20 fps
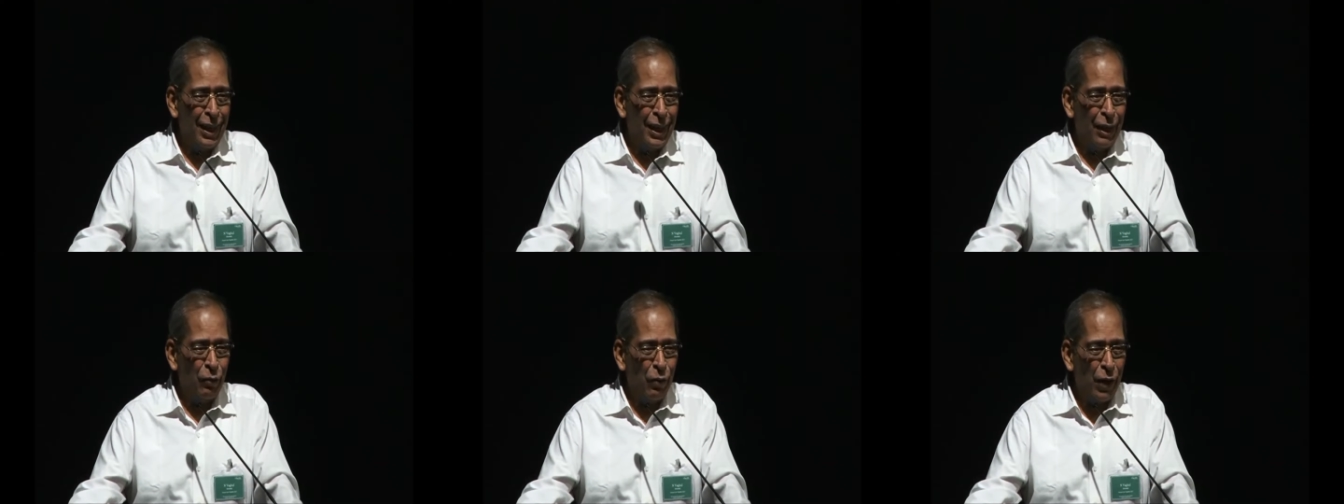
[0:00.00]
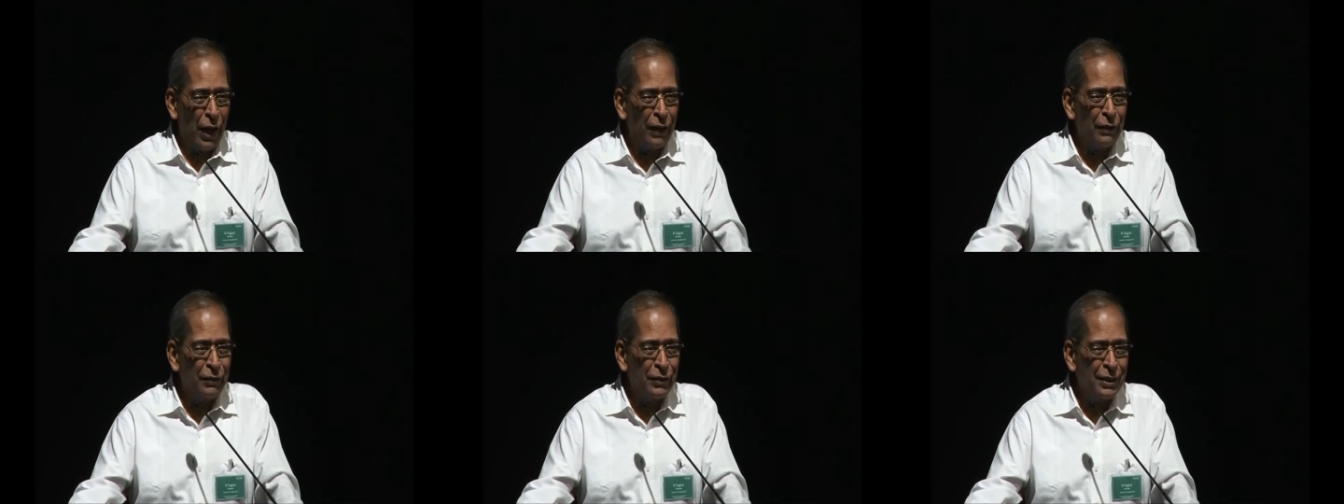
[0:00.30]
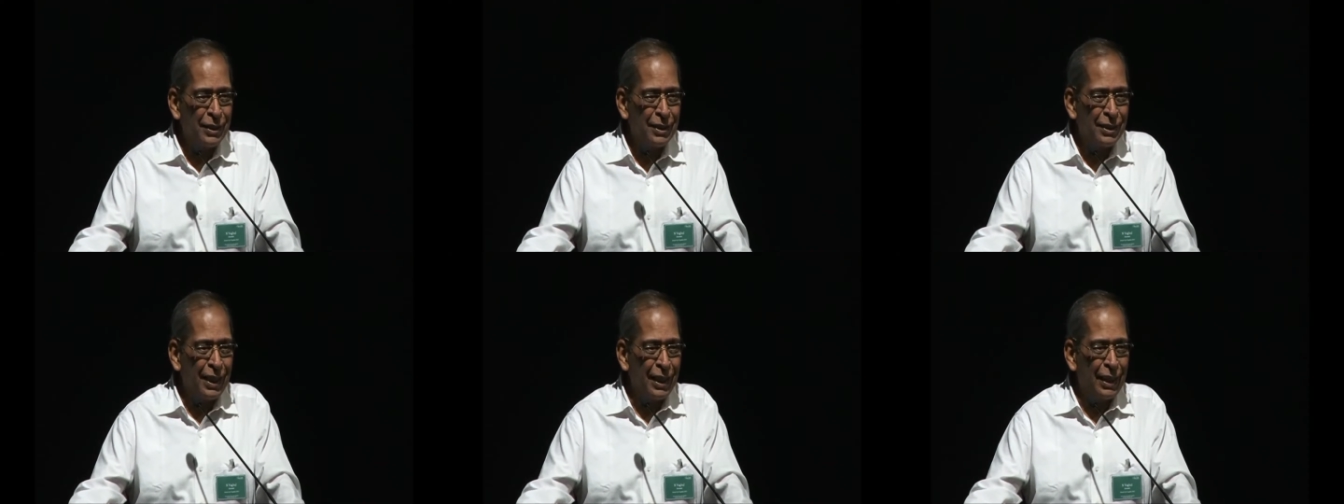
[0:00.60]
uh,
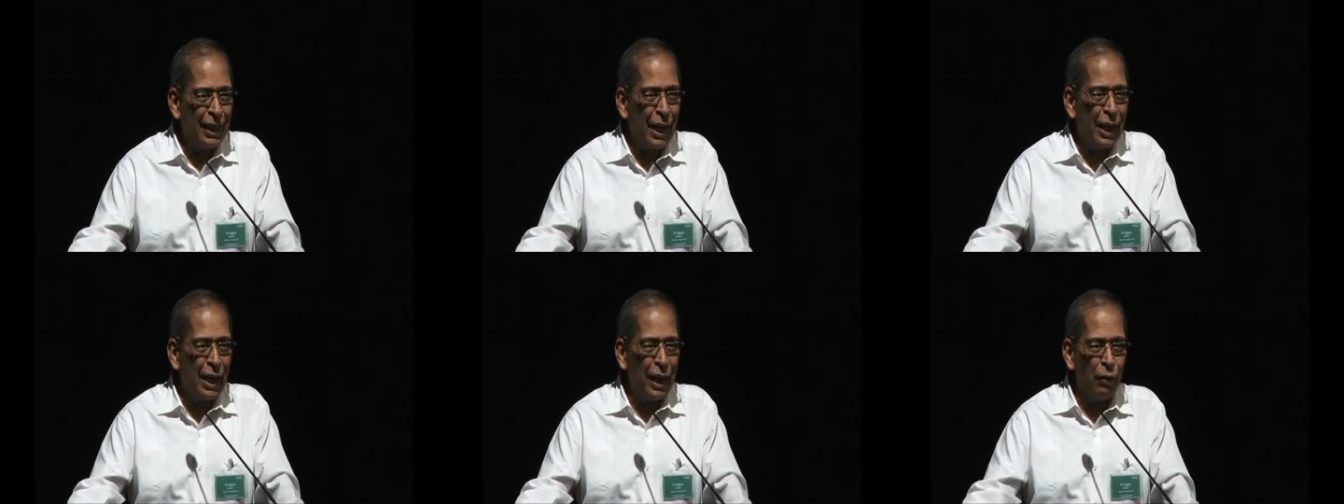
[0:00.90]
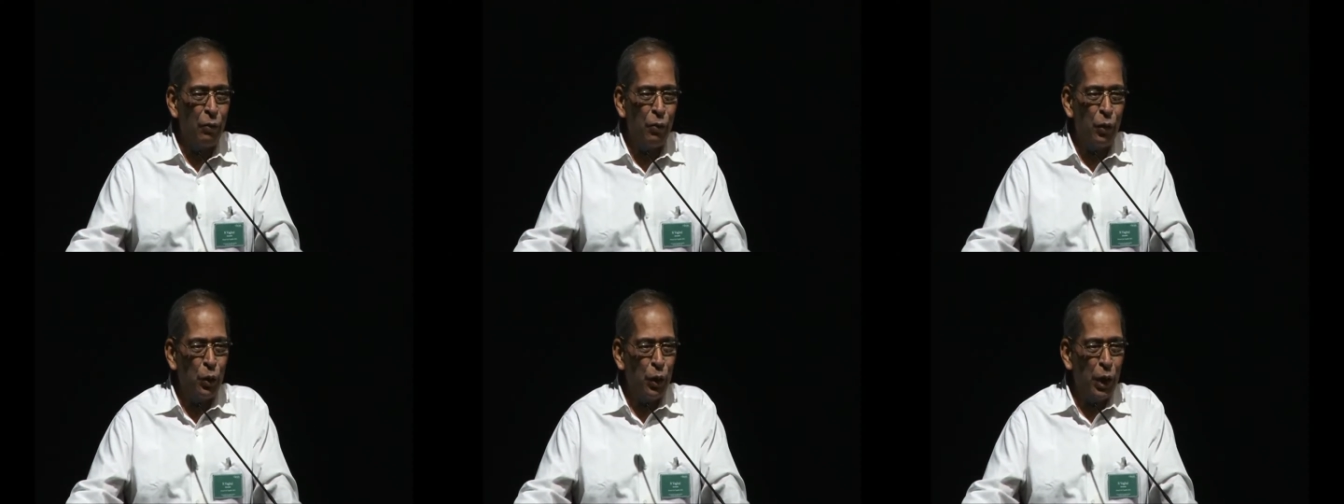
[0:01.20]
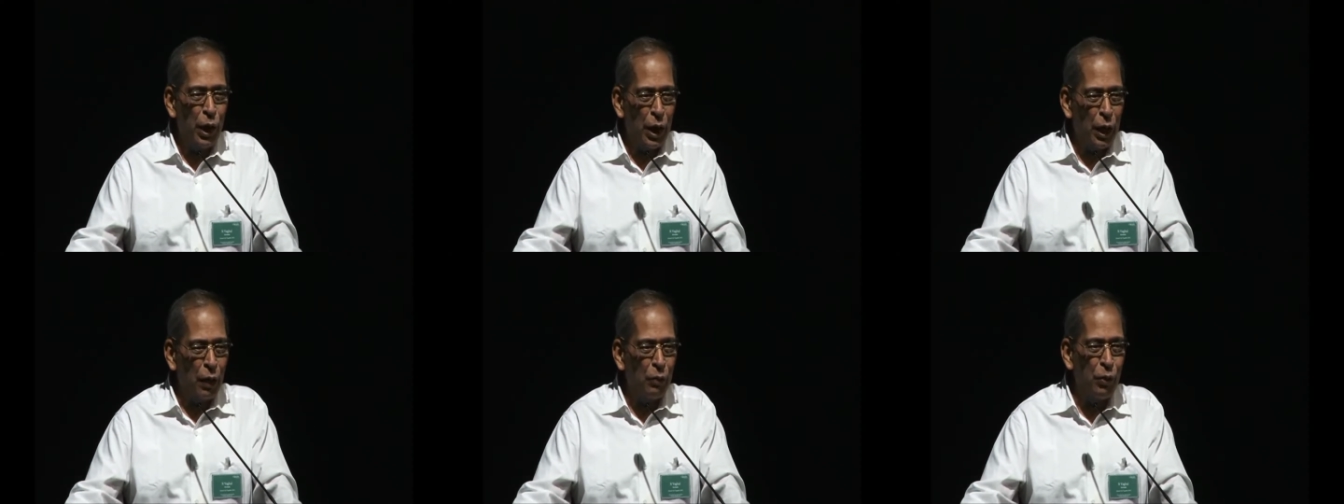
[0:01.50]
that I love you,
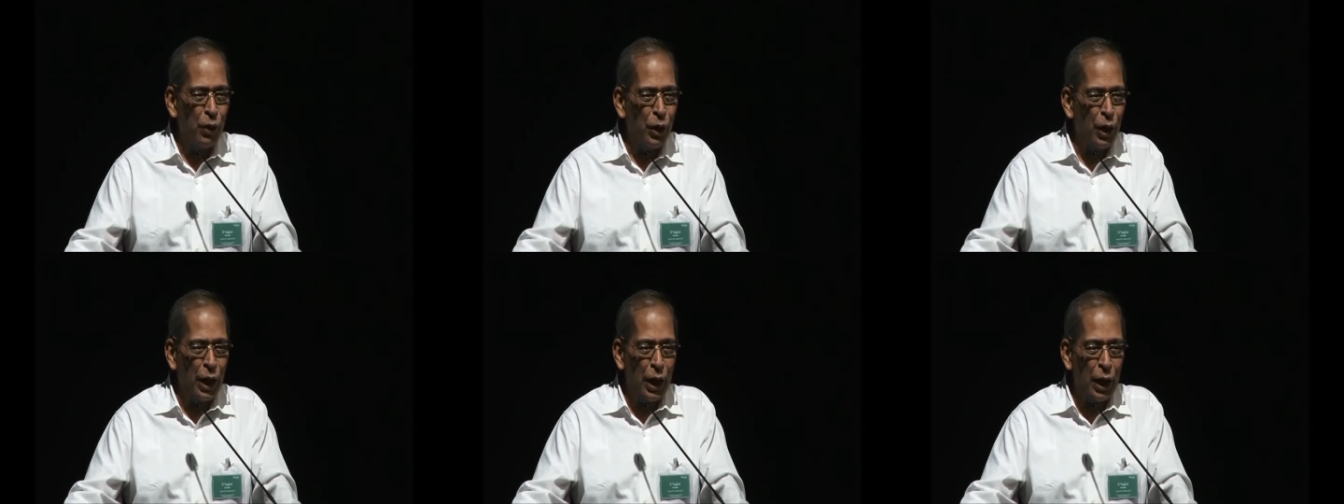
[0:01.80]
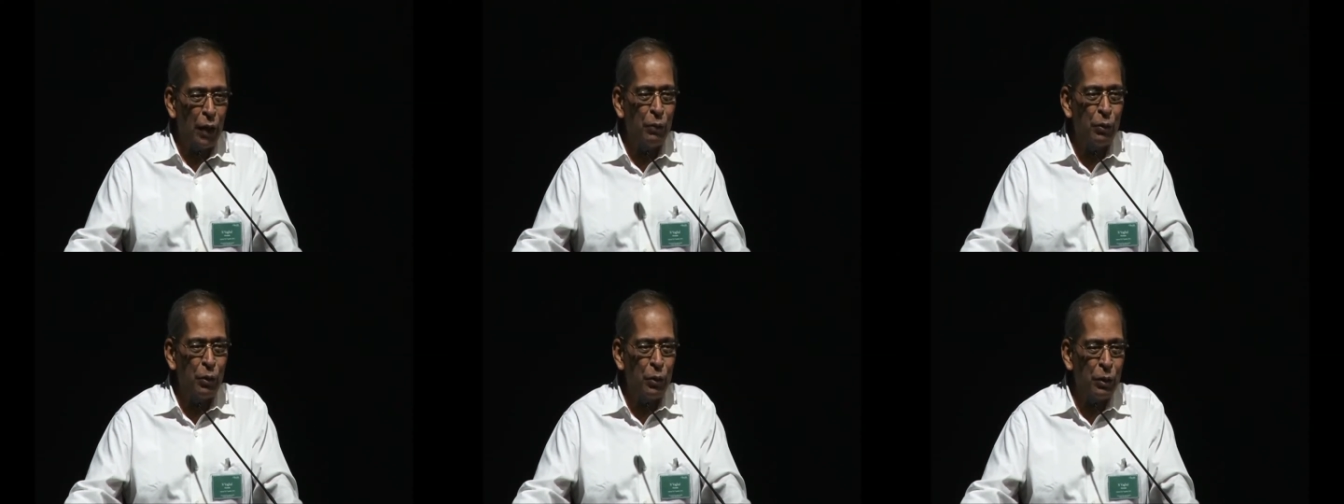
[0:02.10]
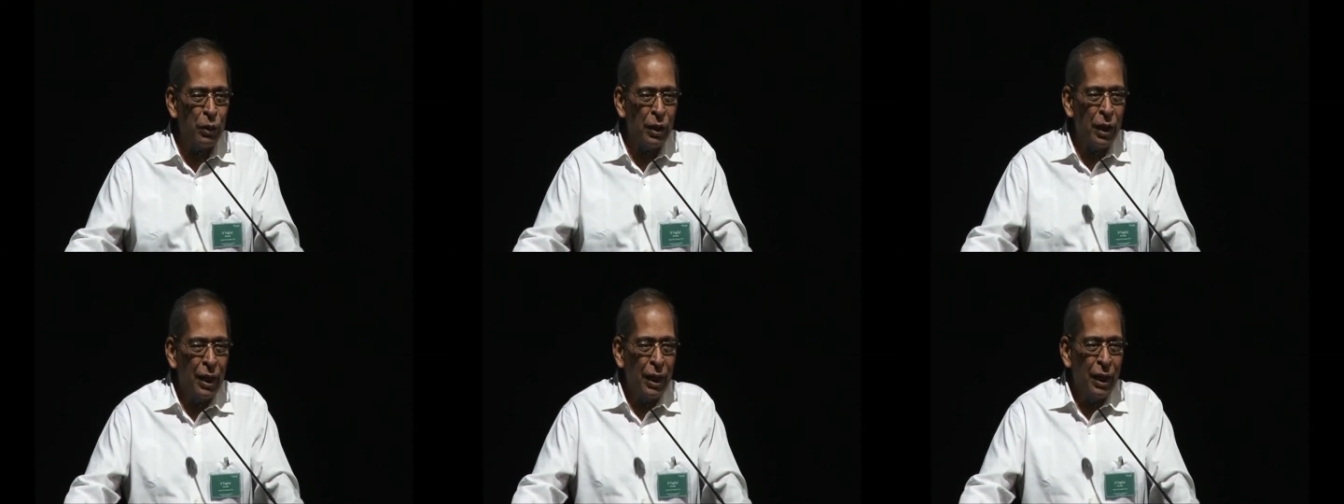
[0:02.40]
I love you, I love
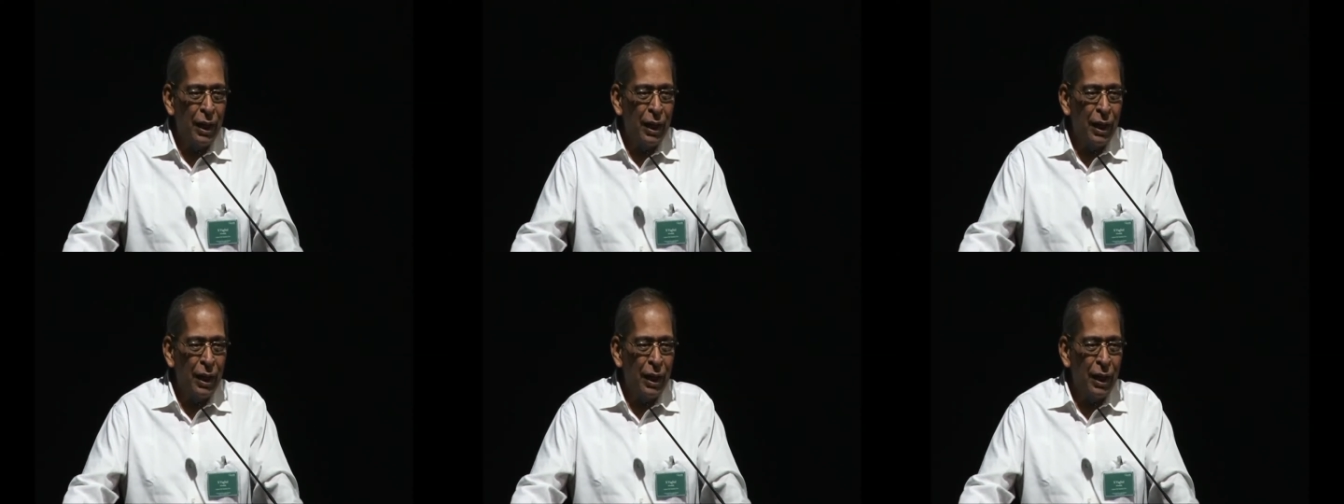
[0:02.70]
you?